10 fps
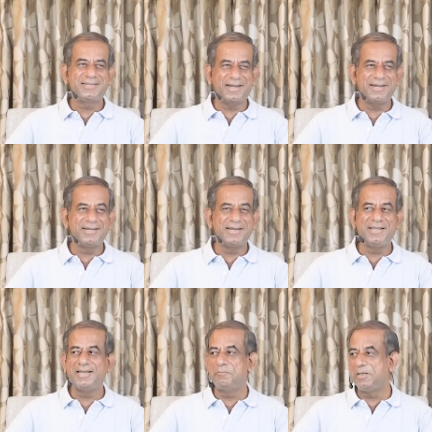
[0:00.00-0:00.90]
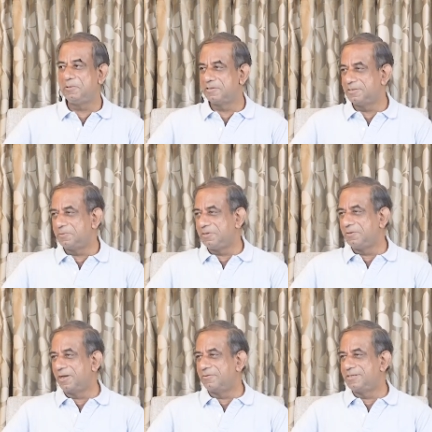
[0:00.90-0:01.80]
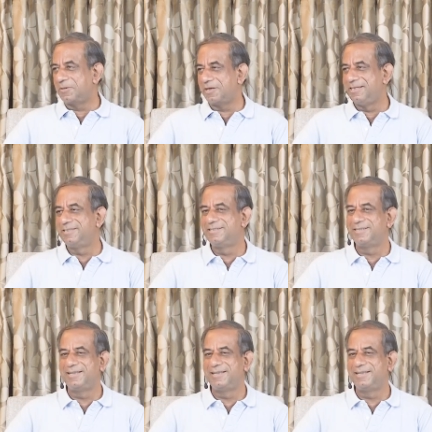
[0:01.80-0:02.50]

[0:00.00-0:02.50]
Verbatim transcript: started getting empty because you know you have a choice.